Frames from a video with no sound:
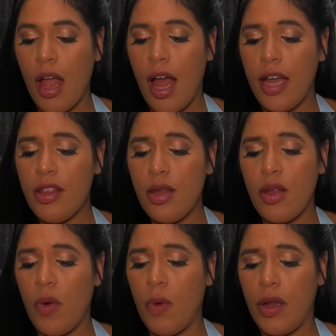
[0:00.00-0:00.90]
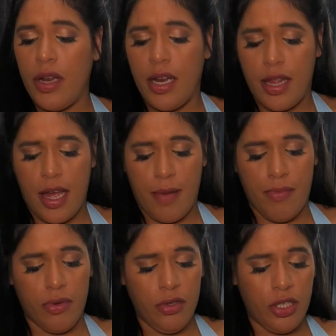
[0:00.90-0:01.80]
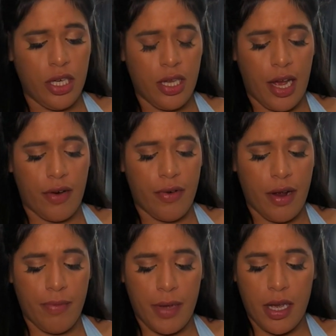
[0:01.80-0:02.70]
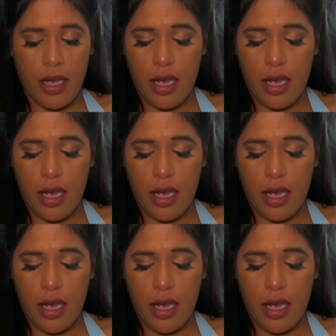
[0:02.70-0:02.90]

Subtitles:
I just don't want none of that bullshit like around me.